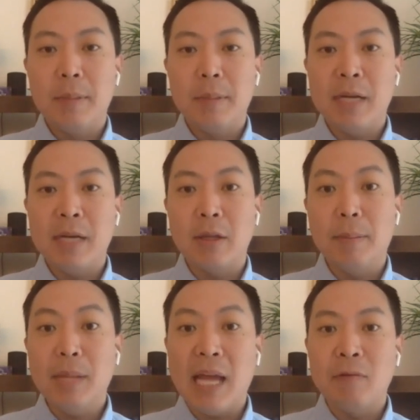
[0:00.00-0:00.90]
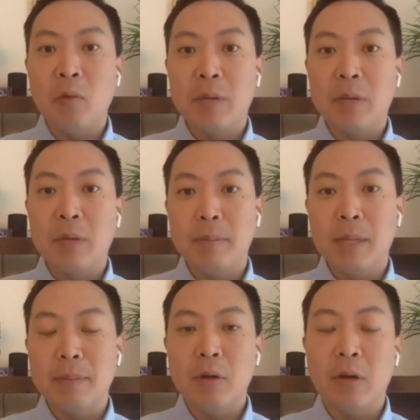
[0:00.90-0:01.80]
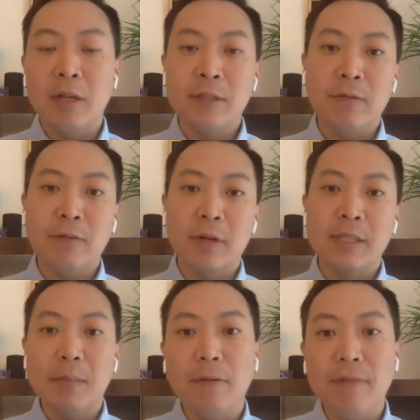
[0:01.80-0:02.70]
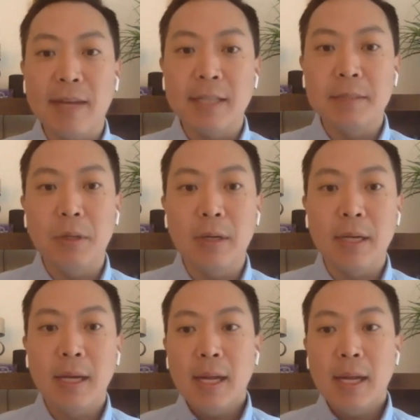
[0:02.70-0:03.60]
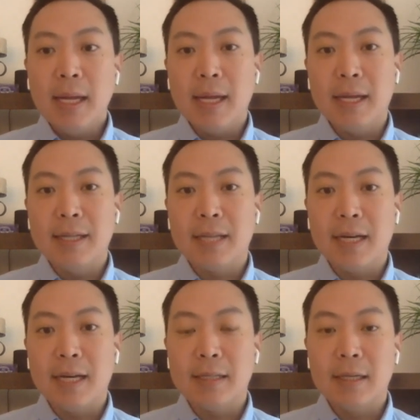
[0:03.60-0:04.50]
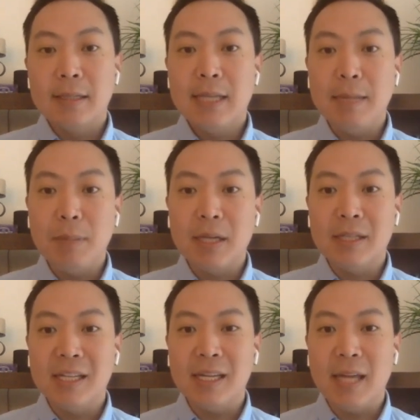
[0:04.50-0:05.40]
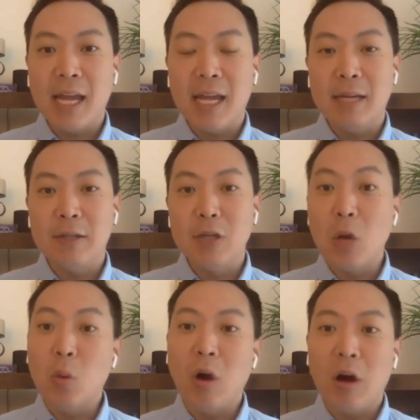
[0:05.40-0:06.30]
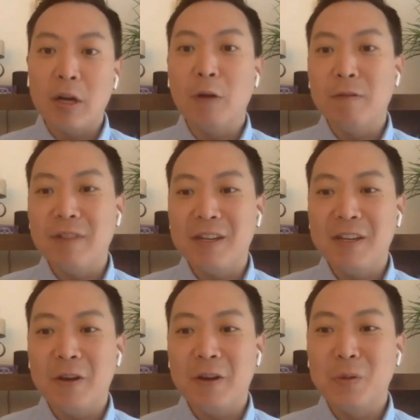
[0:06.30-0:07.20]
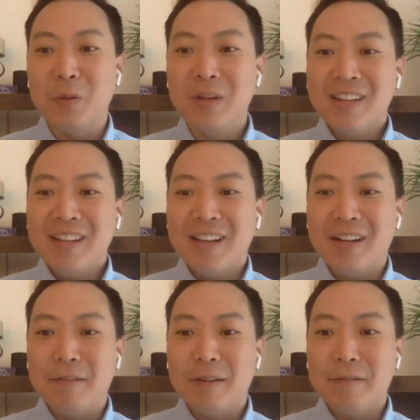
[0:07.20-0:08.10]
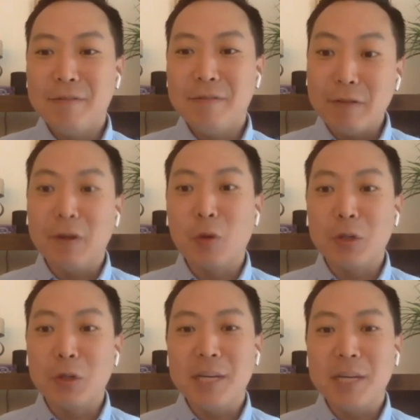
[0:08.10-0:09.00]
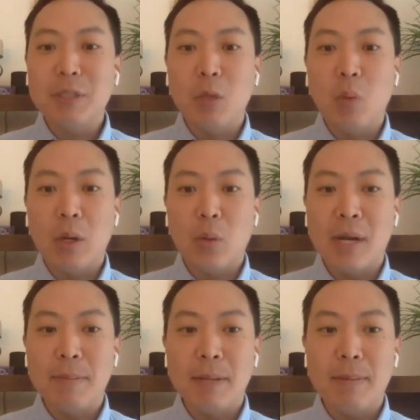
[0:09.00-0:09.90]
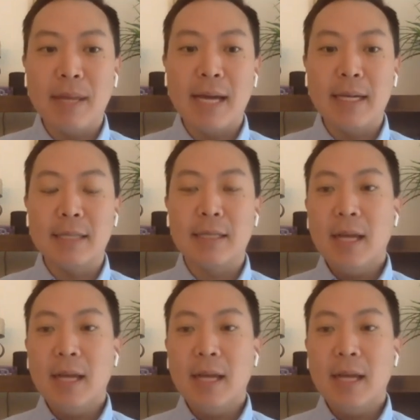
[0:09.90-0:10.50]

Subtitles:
depending on the platform they're being put on. So for example, Facebook is typically a no audio video viewership. So what I mean by that is,